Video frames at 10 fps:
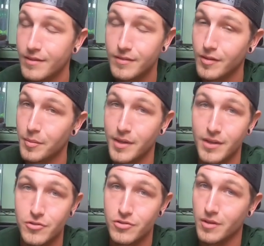it's going to be an
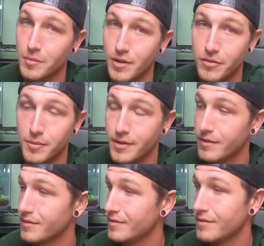interesting month
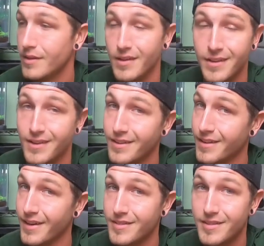because,
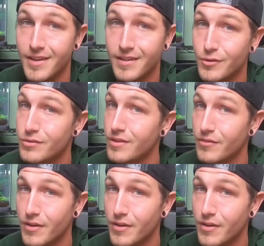like I said, new stuff